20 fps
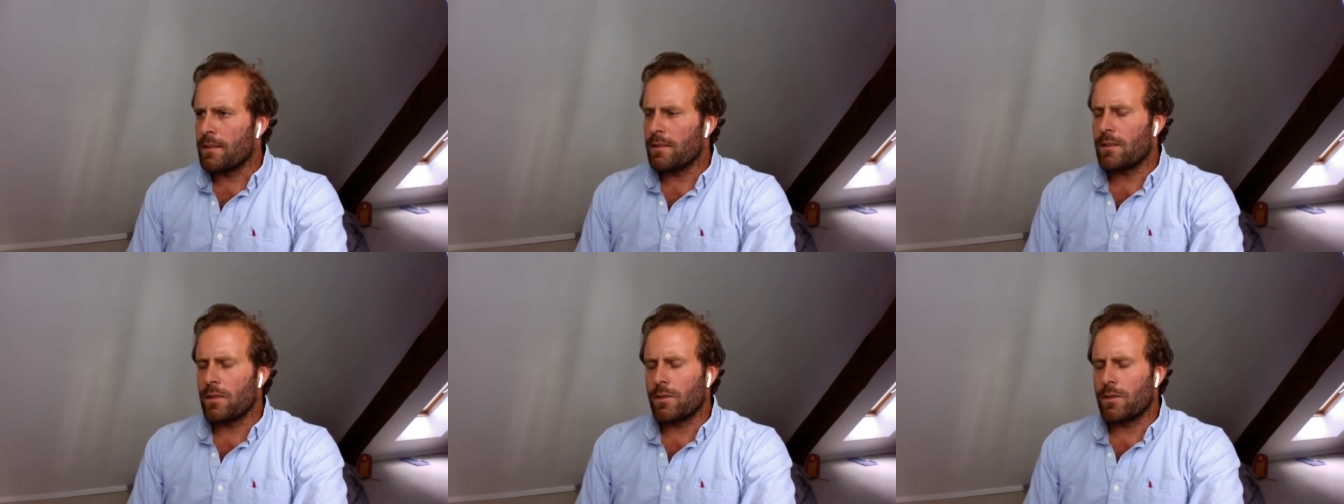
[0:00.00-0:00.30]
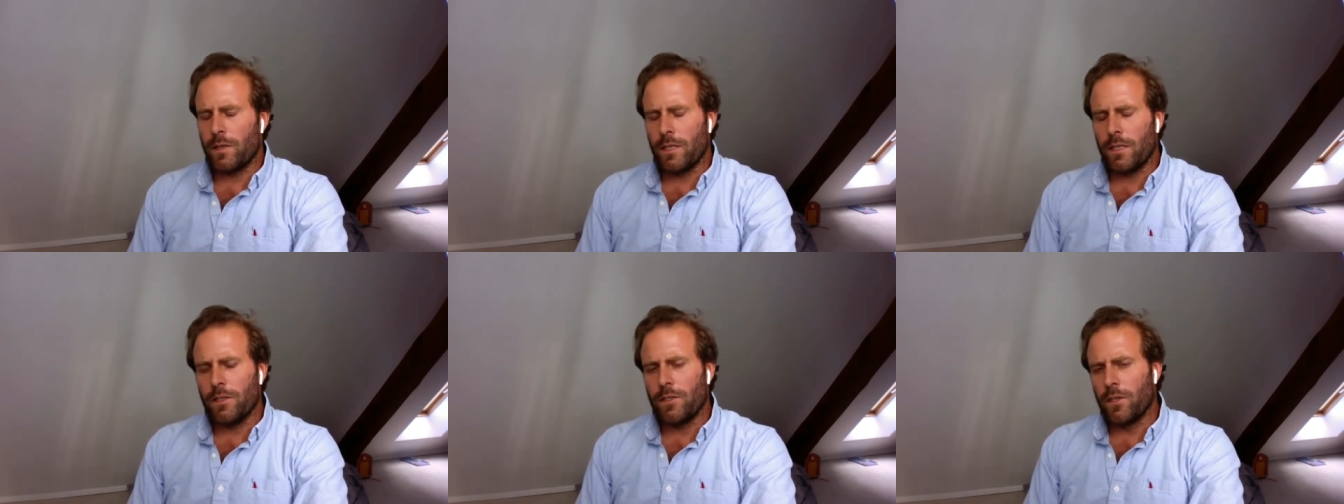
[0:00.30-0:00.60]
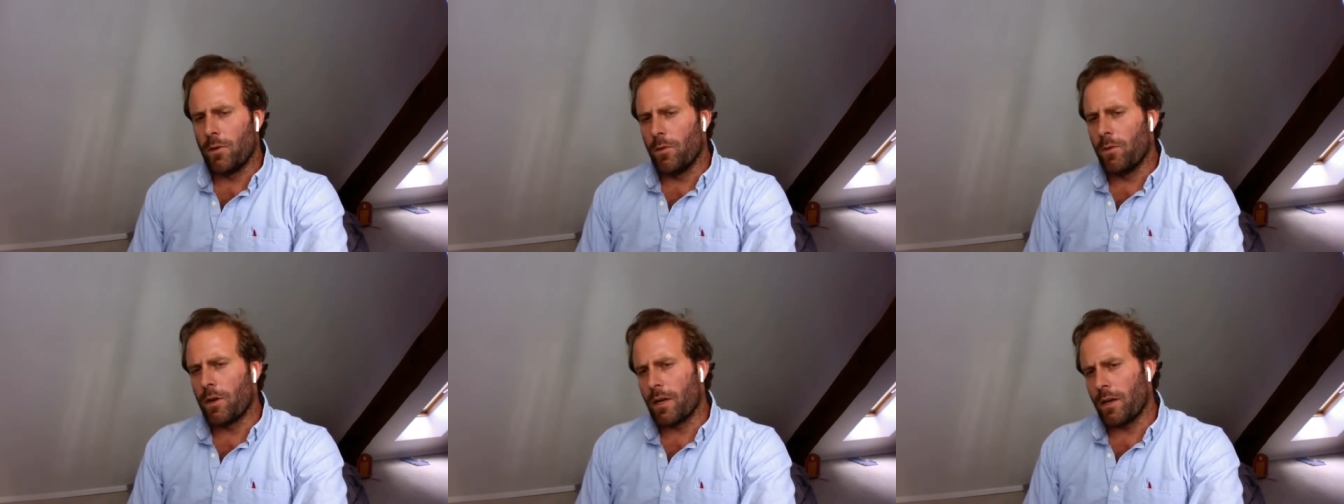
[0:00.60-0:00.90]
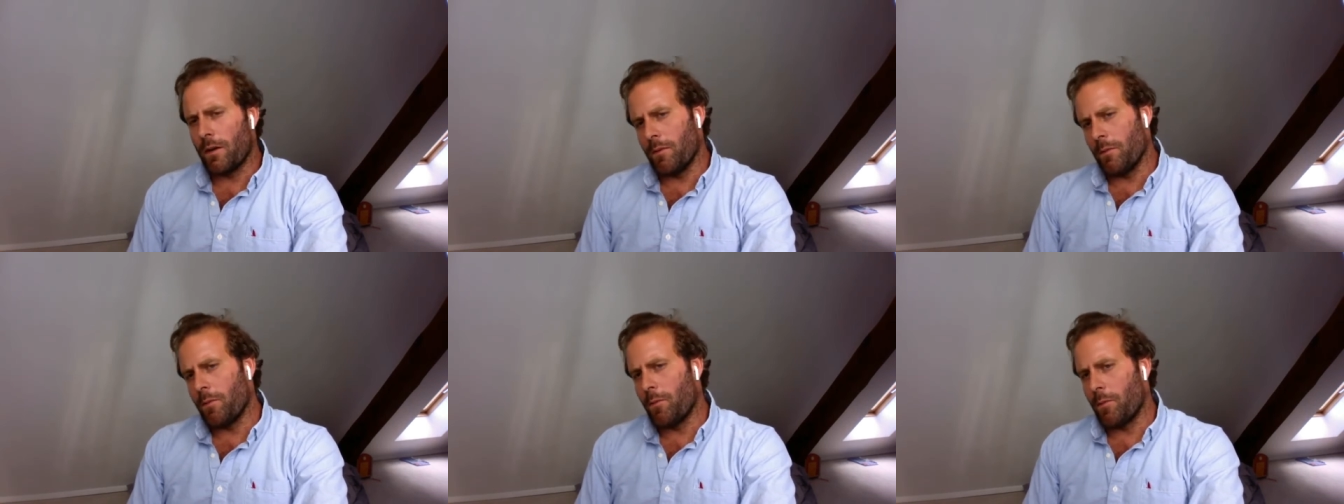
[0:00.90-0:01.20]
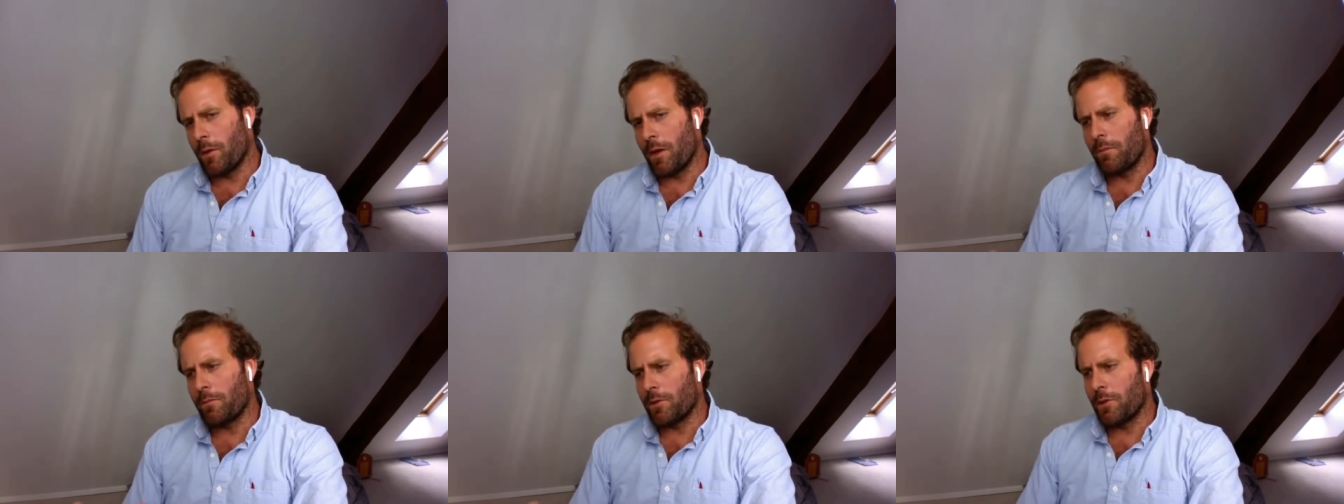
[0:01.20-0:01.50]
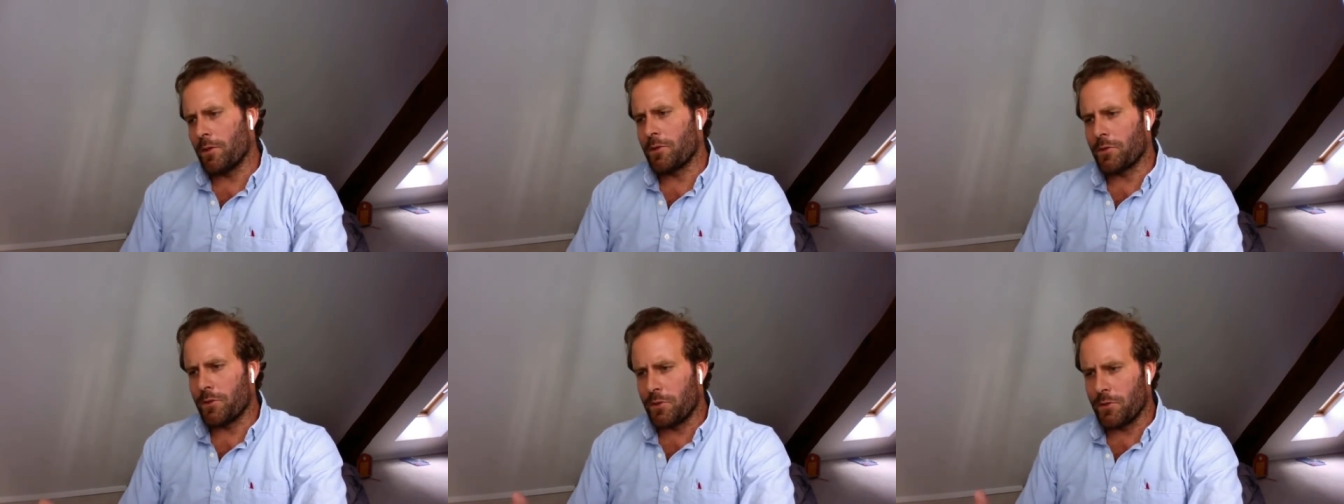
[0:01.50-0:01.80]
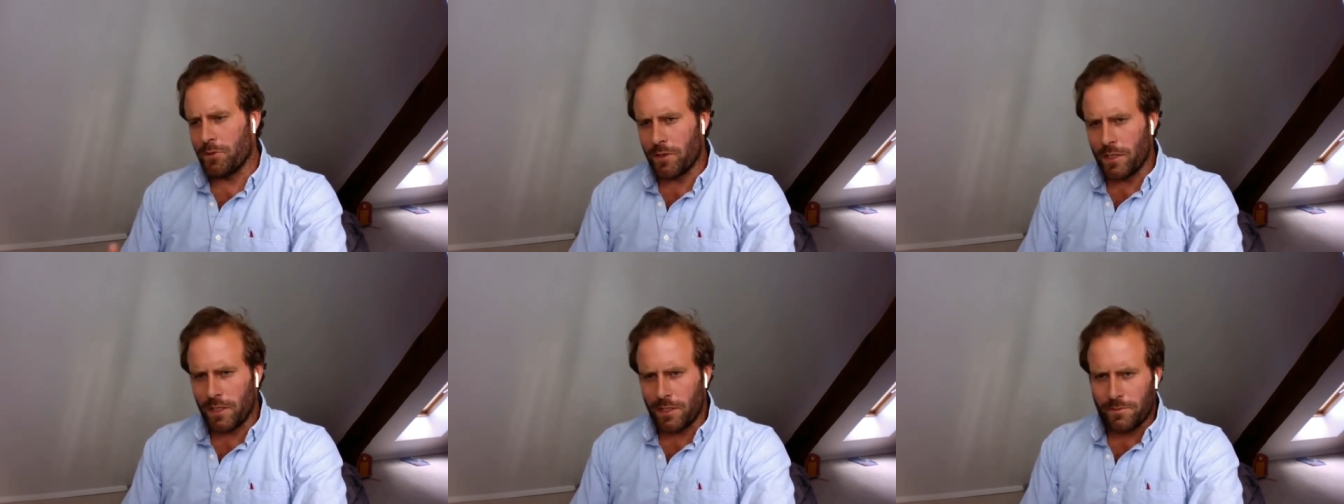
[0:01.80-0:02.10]
I did not really know what I'm going to
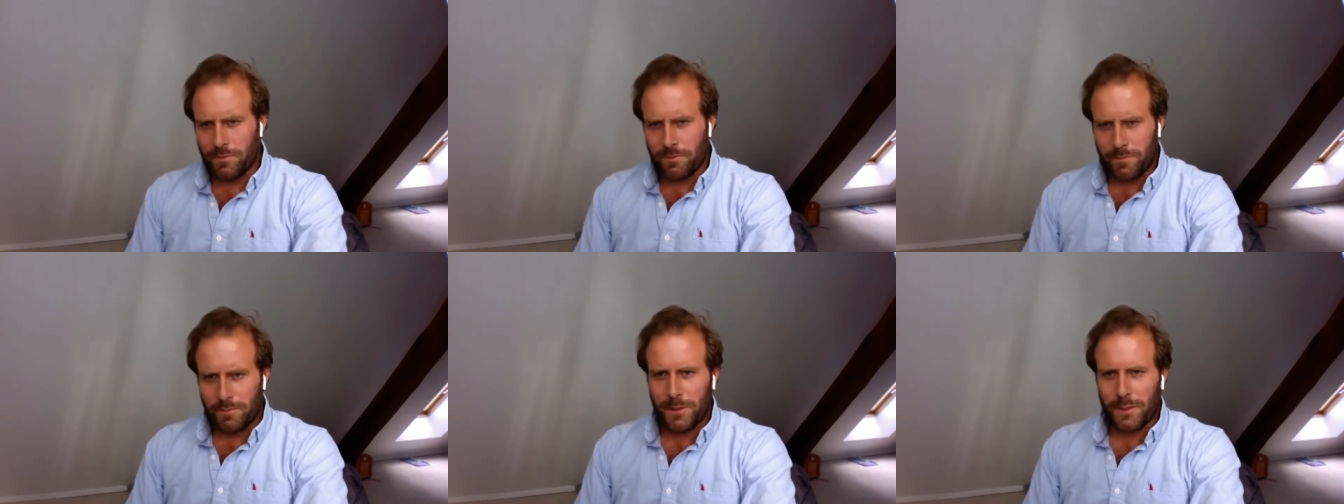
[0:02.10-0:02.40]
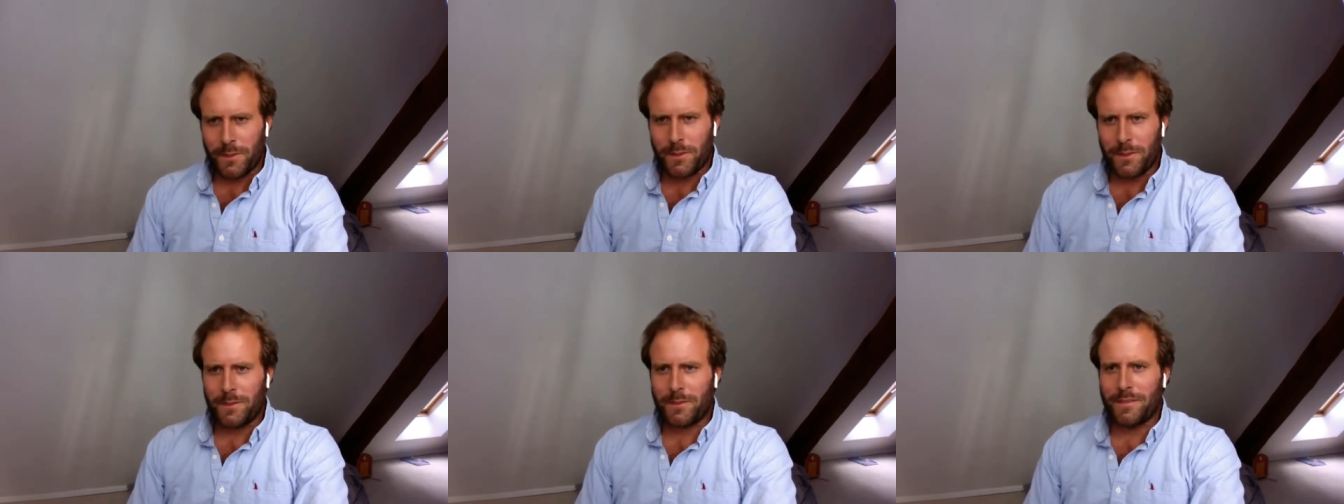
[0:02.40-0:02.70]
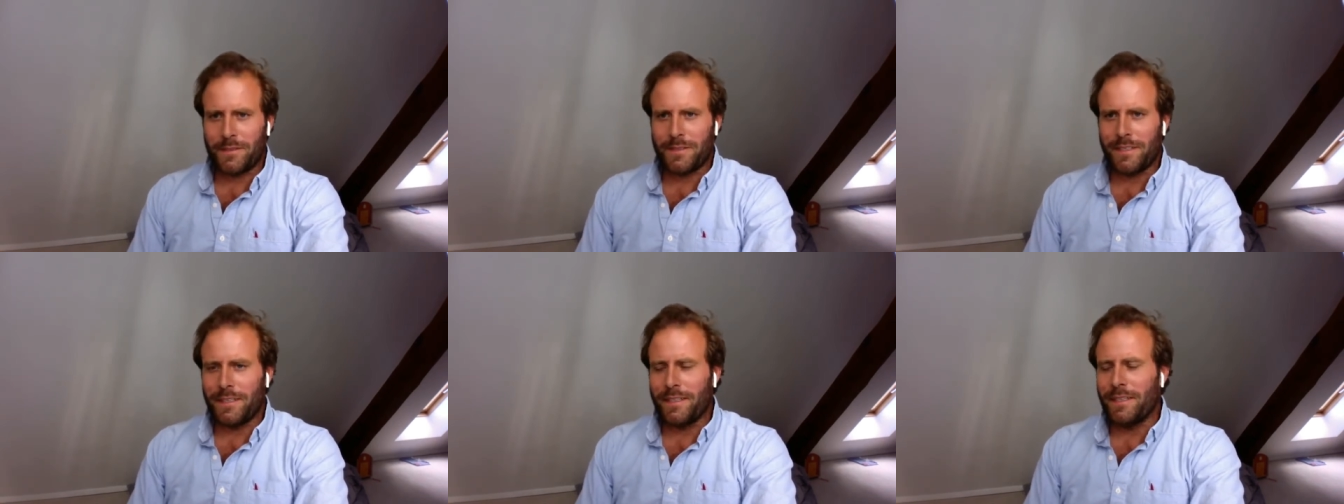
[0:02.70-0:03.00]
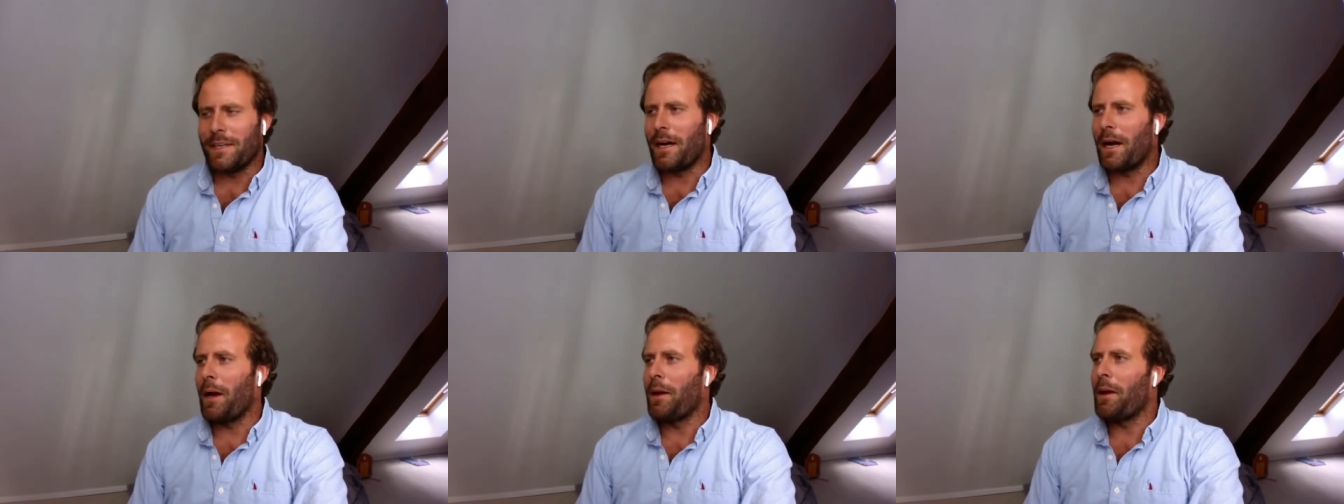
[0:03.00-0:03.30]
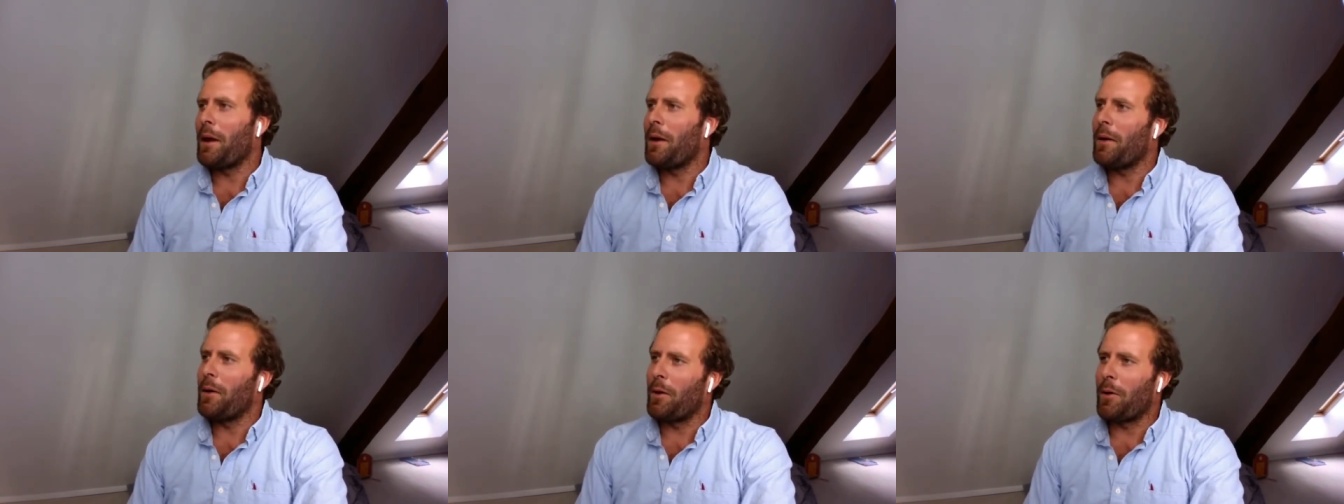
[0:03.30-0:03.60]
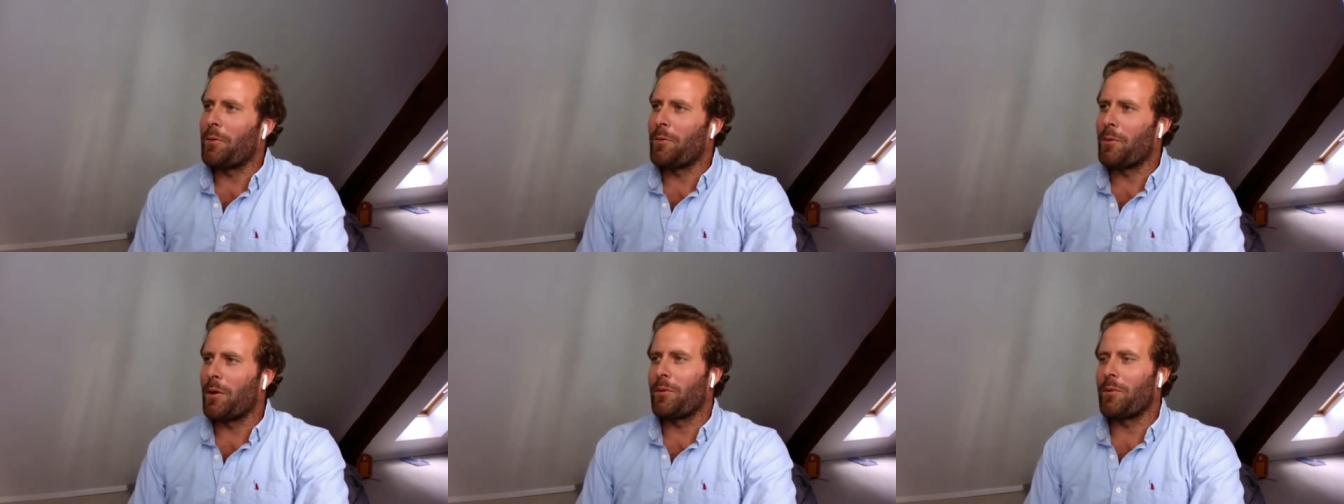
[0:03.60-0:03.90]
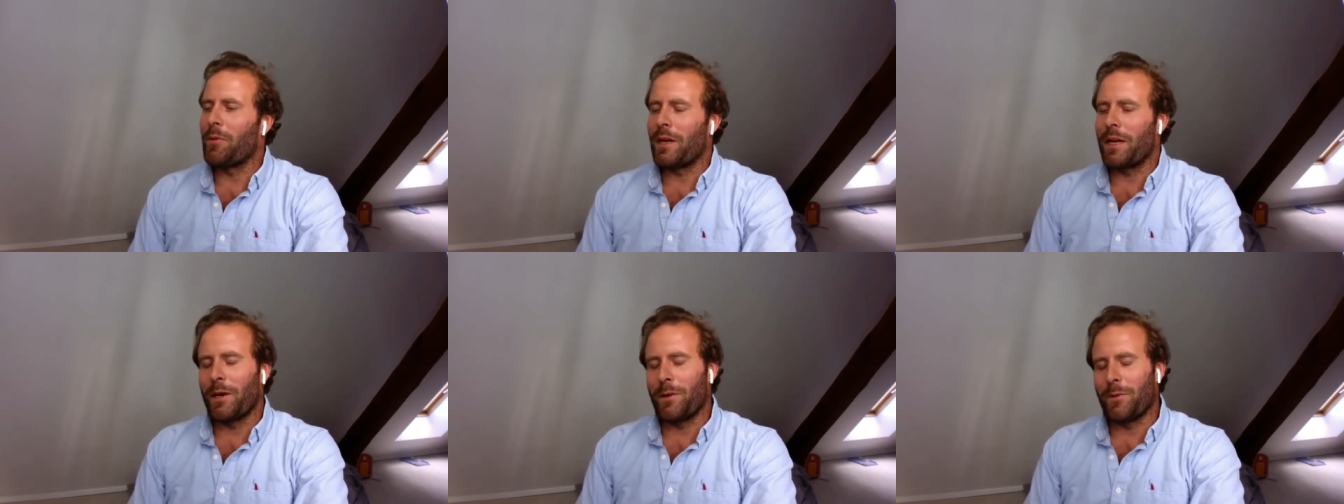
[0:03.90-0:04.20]
do now, because I on
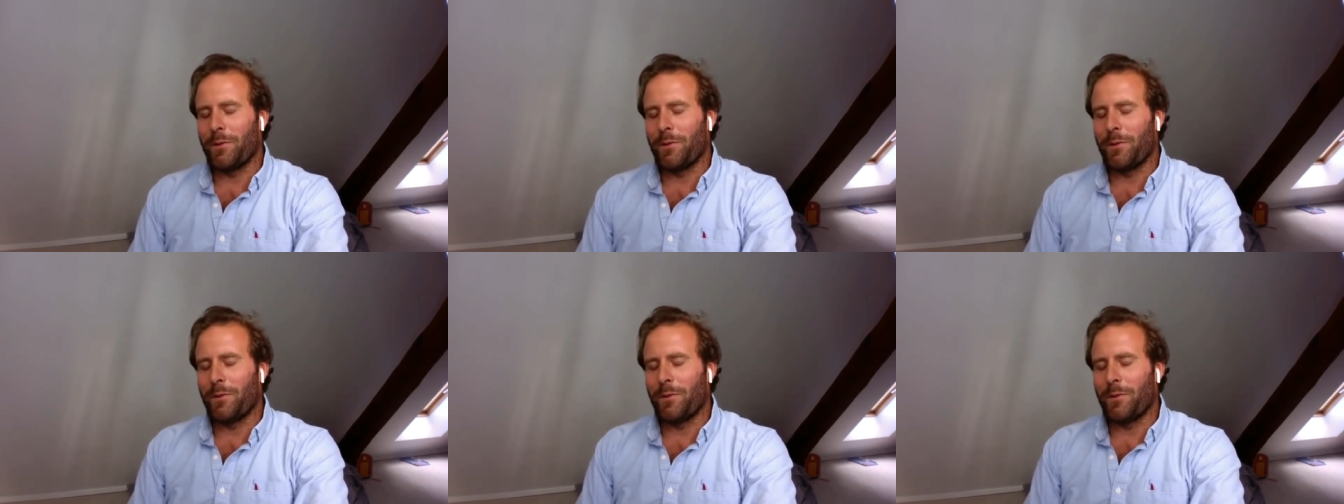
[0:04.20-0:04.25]
one